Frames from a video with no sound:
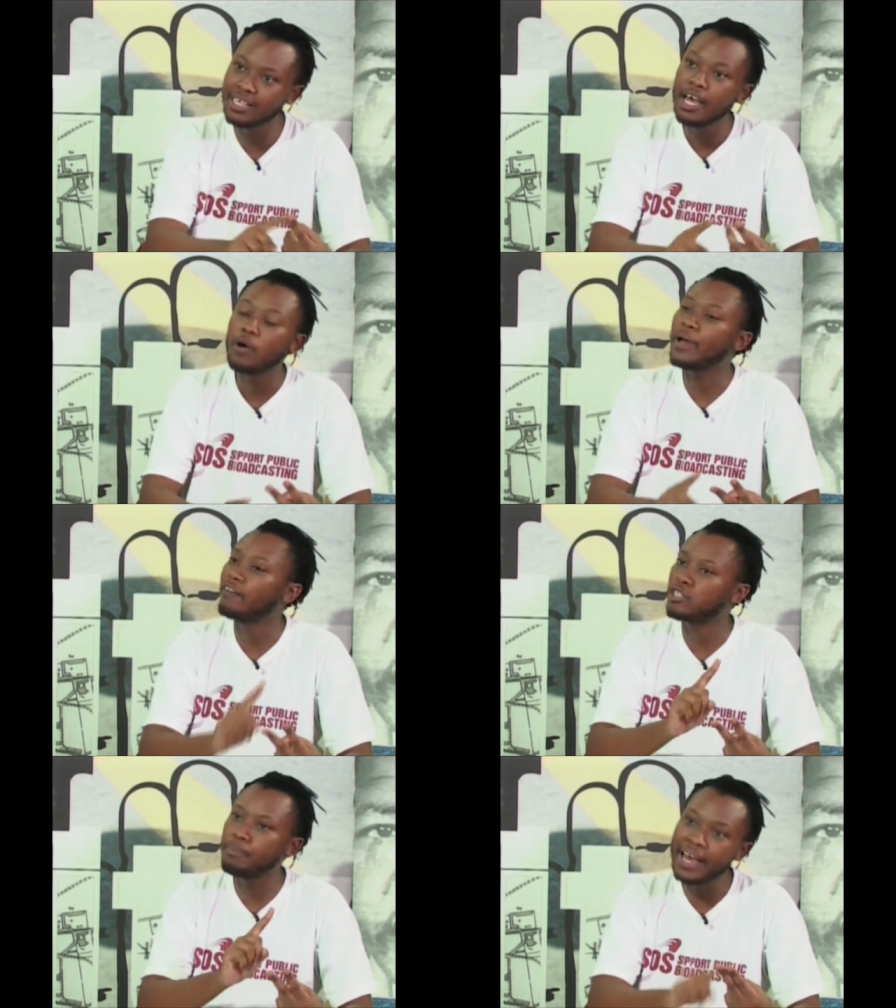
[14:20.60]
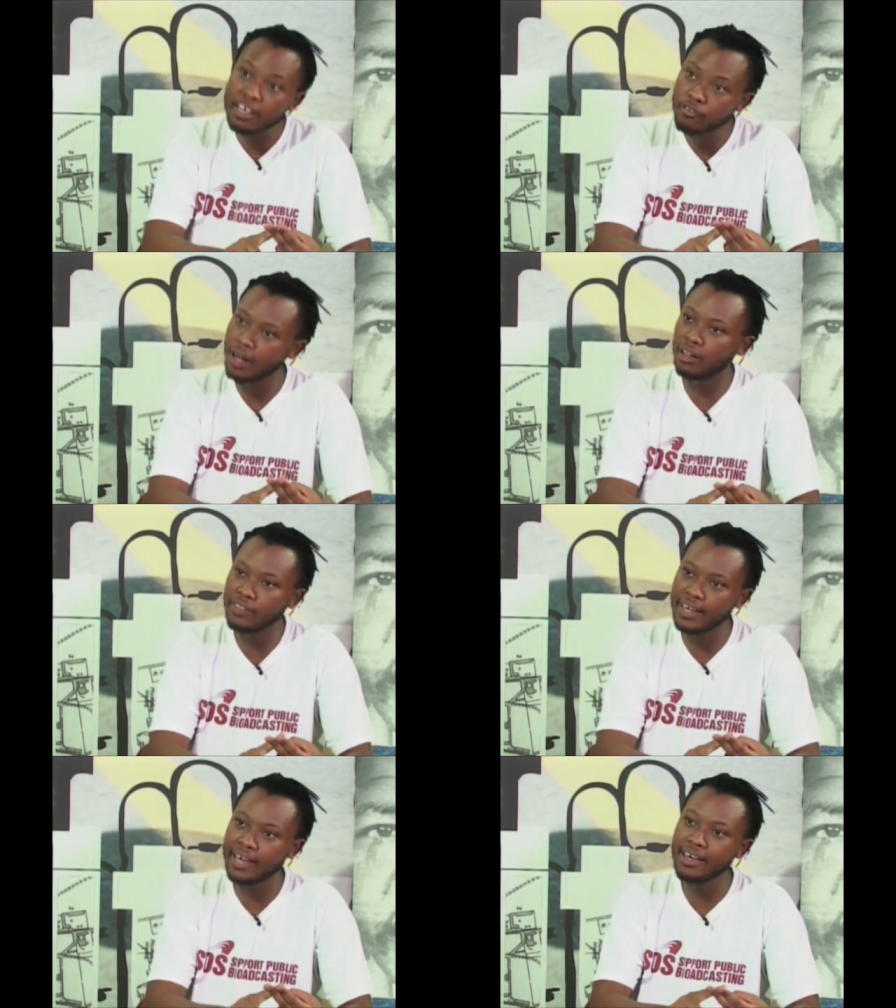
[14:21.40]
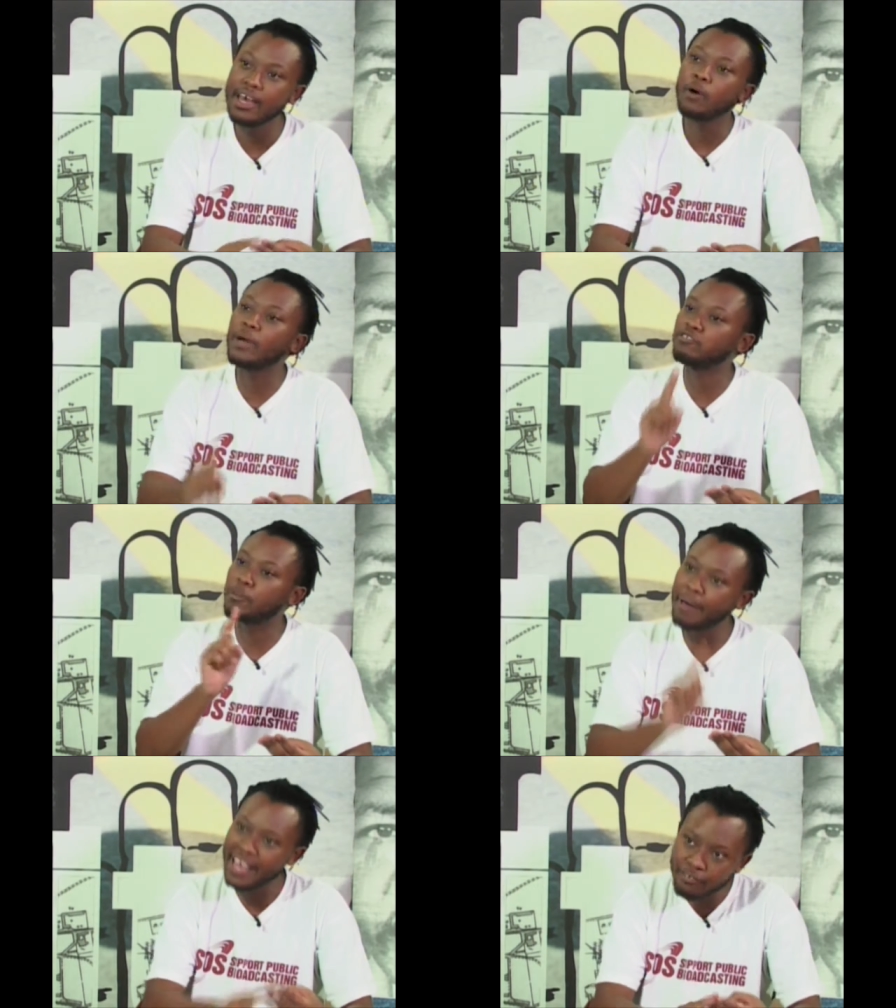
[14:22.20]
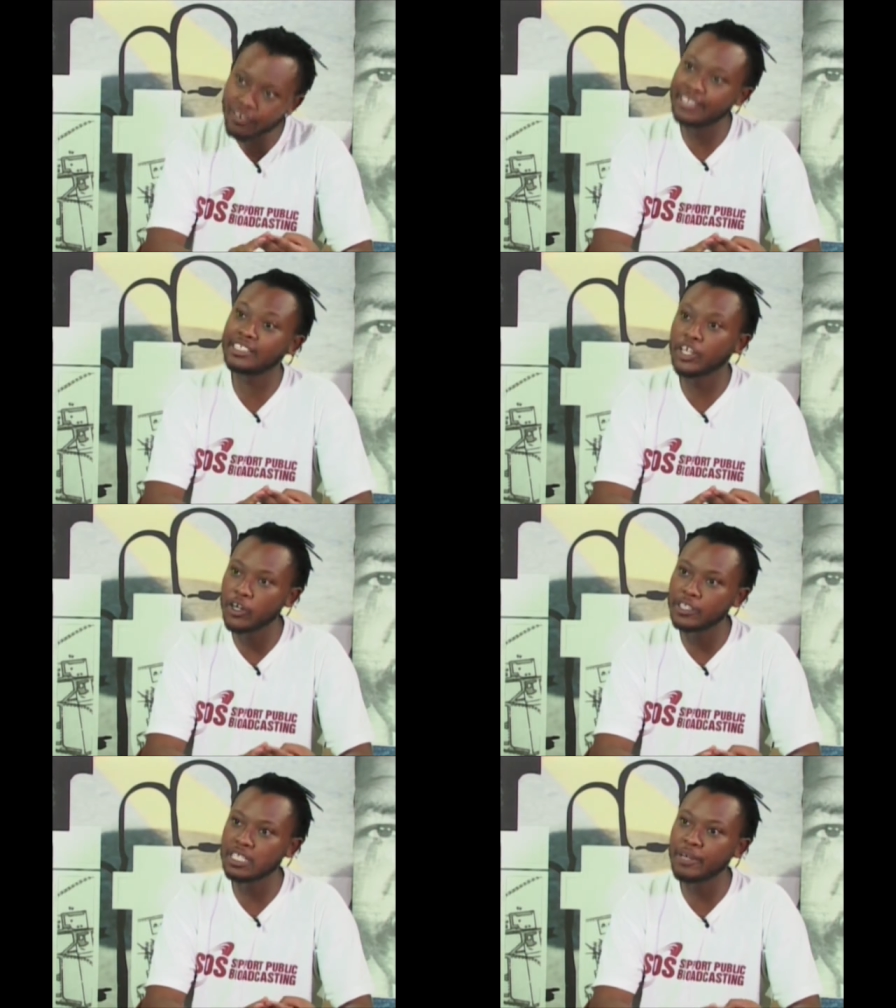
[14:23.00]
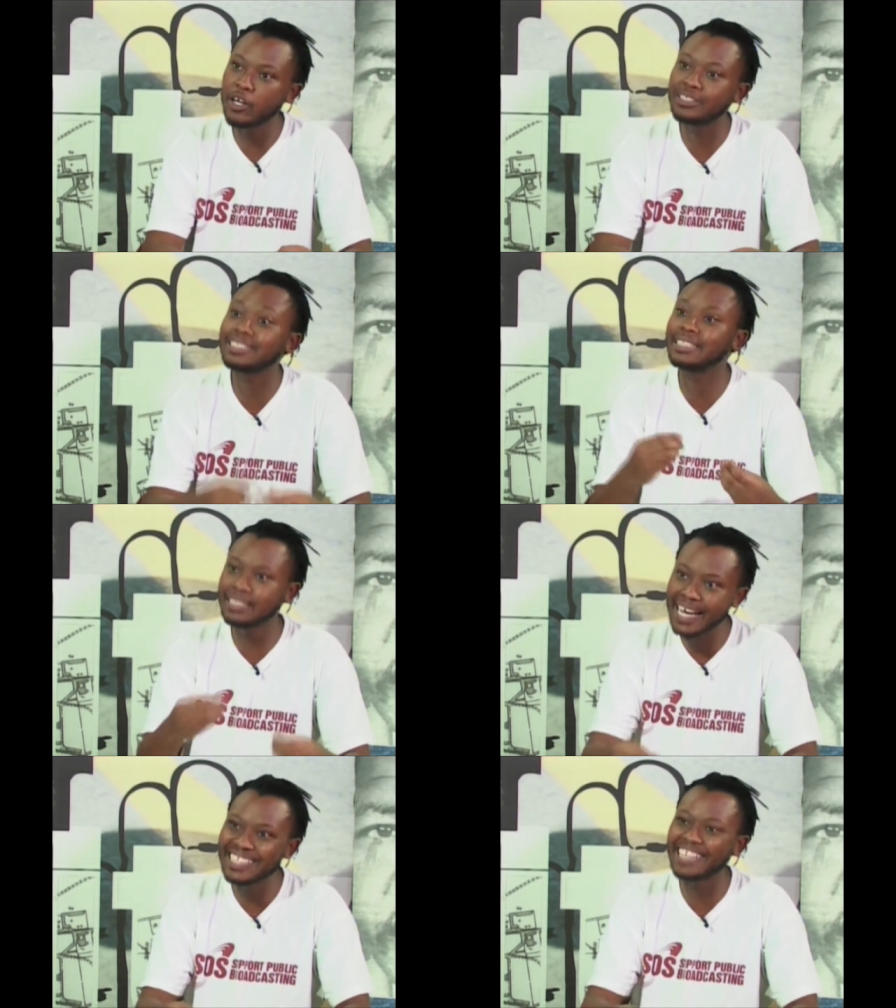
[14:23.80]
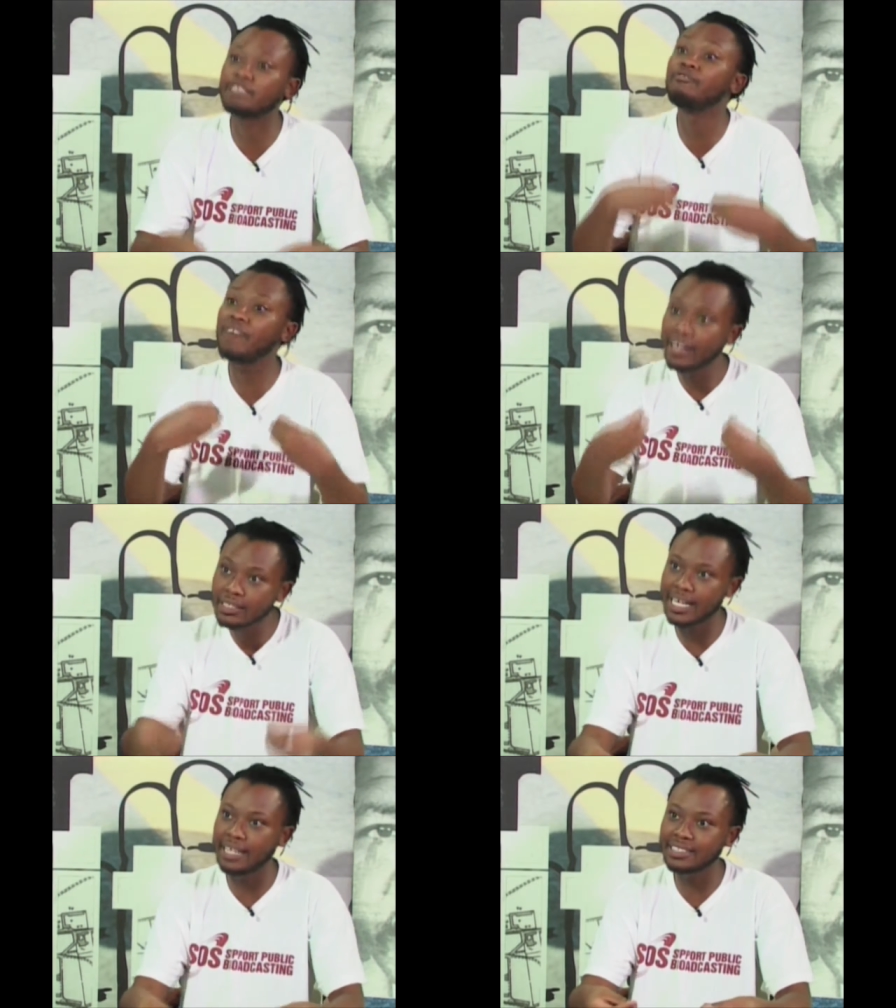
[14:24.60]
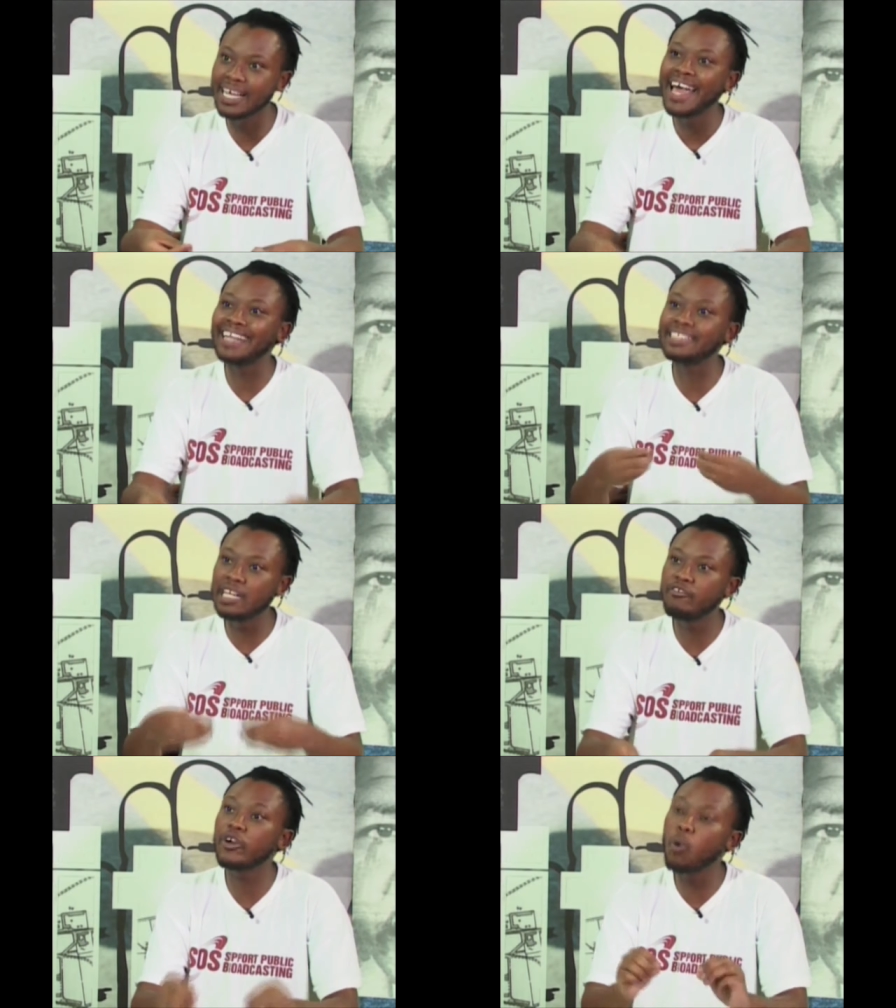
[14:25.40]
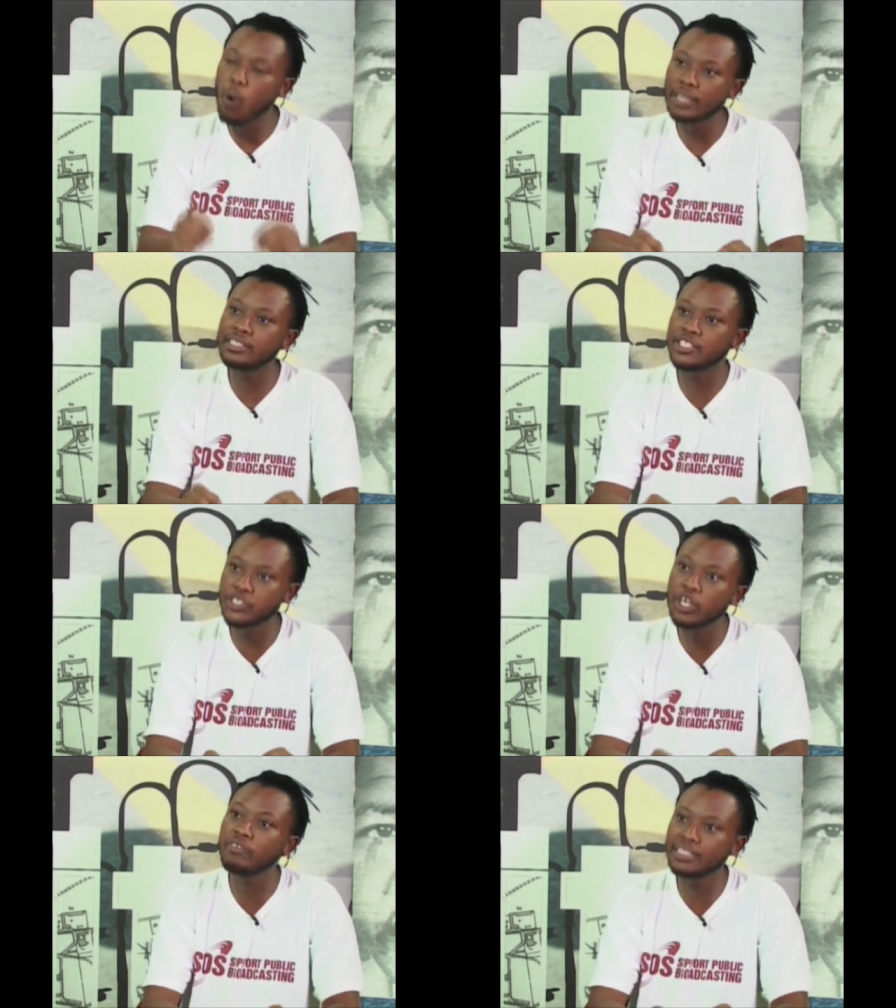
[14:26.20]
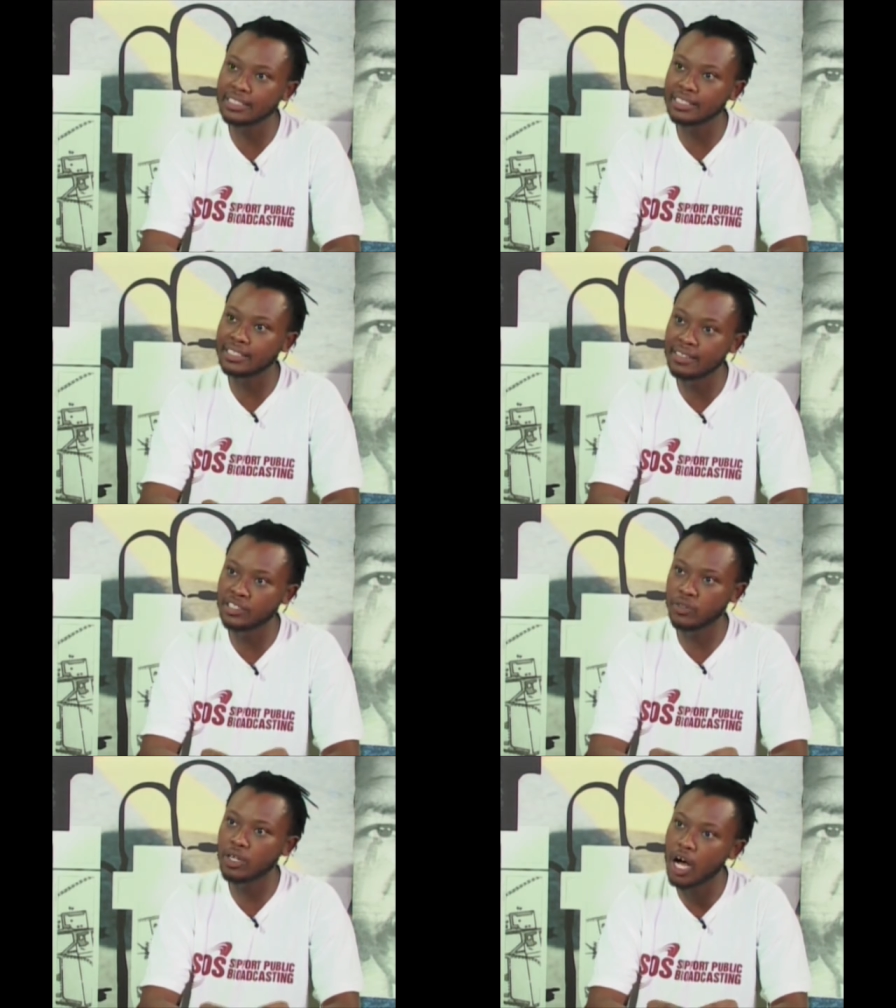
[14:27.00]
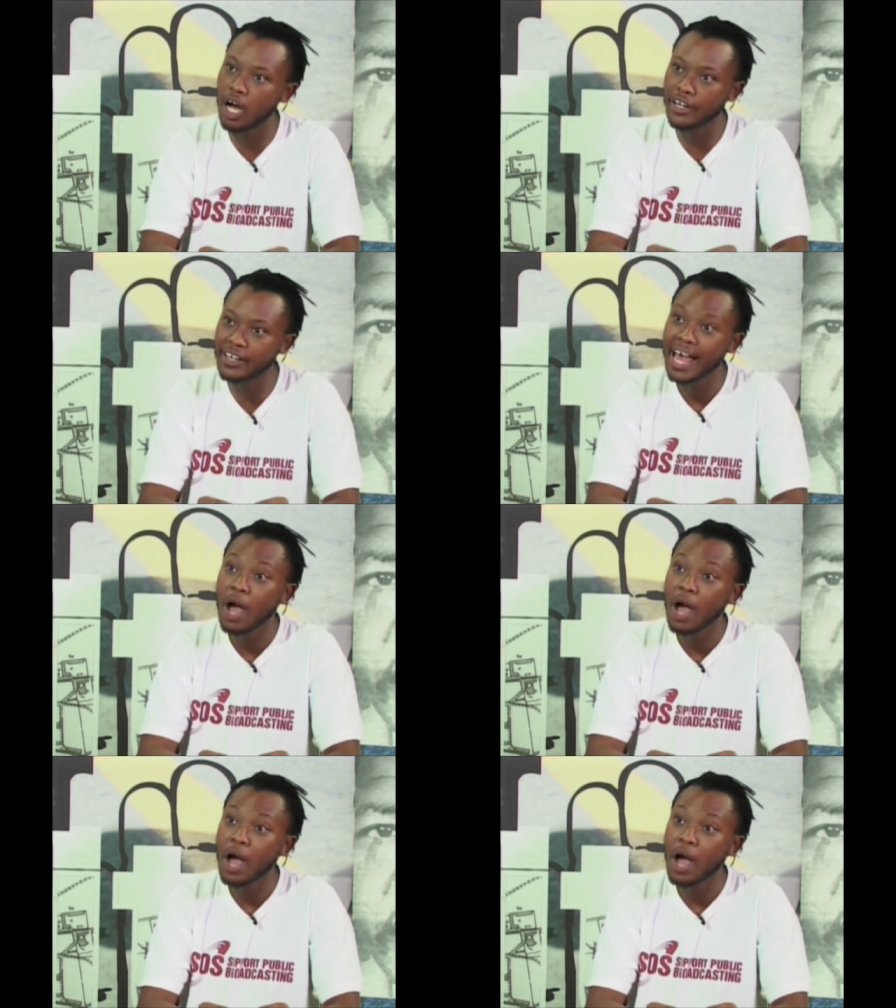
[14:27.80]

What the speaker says: we have to pay for healthcare, we have to pay for our security because the state has failed us in delivering quality services in this regard,